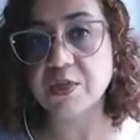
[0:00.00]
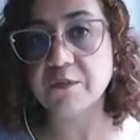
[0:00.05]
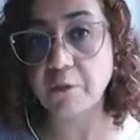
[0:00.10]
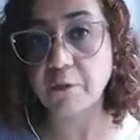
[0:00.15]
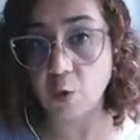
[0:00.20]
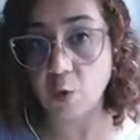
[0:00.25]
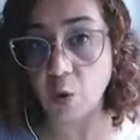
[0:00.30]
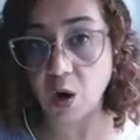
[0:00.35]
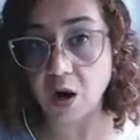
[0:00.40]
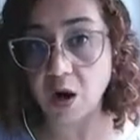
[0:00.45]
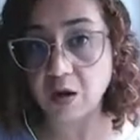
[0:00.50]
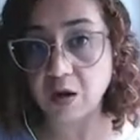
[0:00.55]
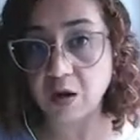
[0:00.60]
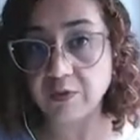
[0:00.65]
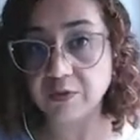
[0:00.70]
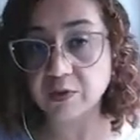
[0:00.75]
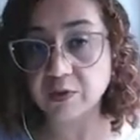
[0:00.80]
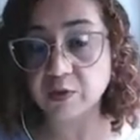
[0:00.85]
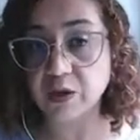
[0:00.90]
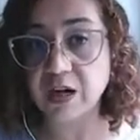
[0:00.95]
4,
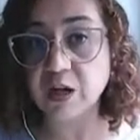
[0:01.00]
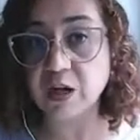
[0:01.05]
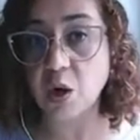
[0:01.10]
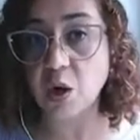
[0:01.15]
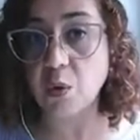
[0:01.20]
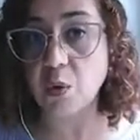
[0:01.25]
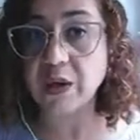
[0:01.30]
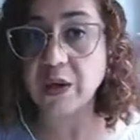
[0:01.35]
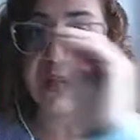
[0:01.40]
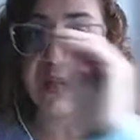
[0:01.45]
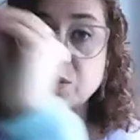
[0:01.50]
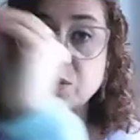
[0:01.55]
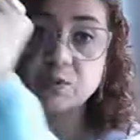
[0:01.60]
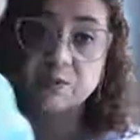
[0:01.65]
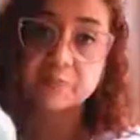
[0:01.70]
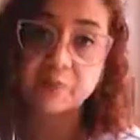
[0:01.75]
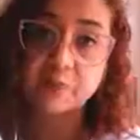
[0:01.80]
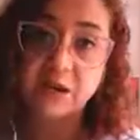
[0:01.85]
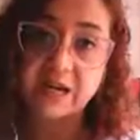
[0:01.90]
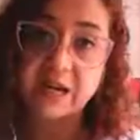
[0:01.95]
they're going to go into a
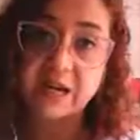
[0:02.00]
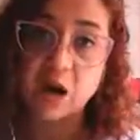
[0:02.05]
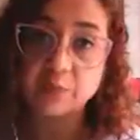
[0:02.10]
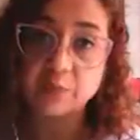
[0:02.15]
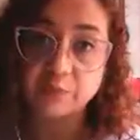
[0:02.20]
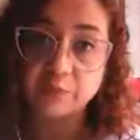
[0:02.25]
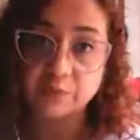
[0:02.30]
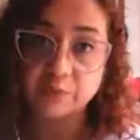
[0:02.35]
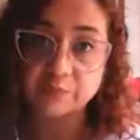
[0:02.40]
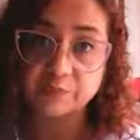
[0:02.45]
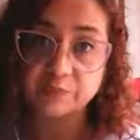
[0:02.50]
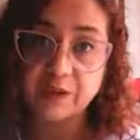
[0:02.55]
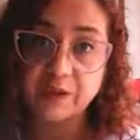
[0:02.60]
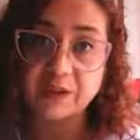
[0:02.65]
breakout room